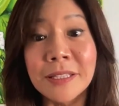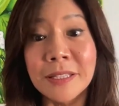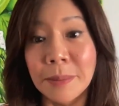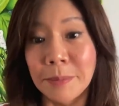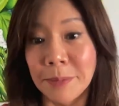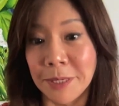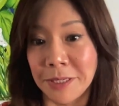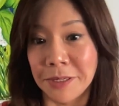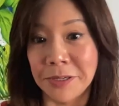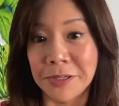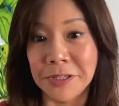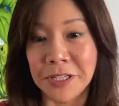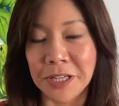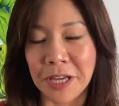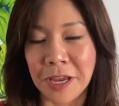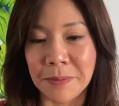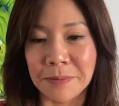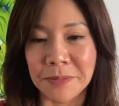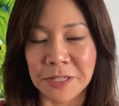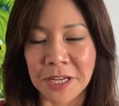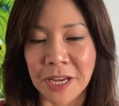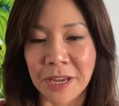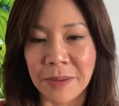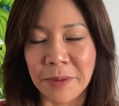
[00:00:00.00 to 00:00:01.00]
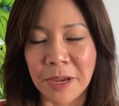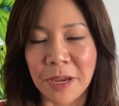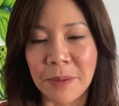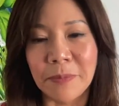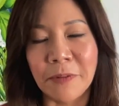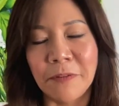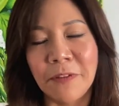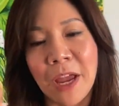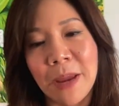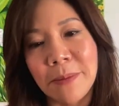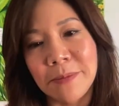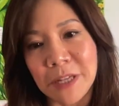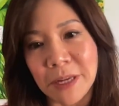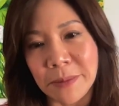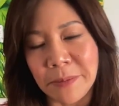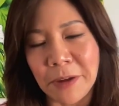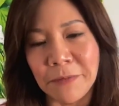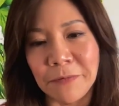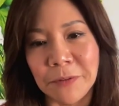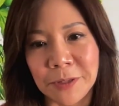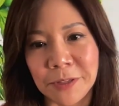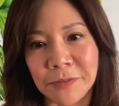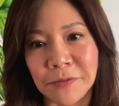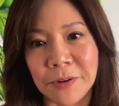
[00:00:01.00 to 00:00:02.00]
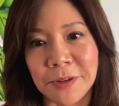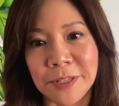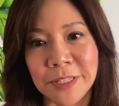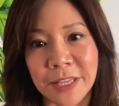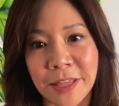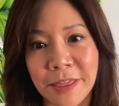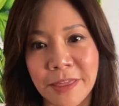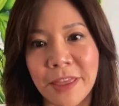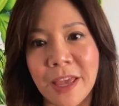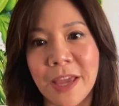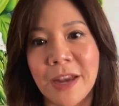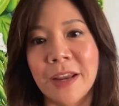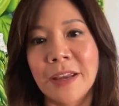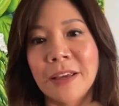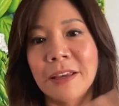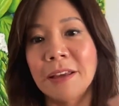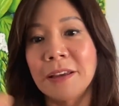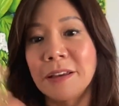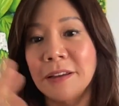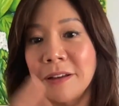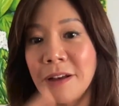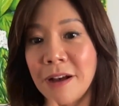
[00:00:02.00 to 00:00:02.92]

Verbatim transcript: similar to MDMA. Mm. But MDMA, first of all, is synthetic.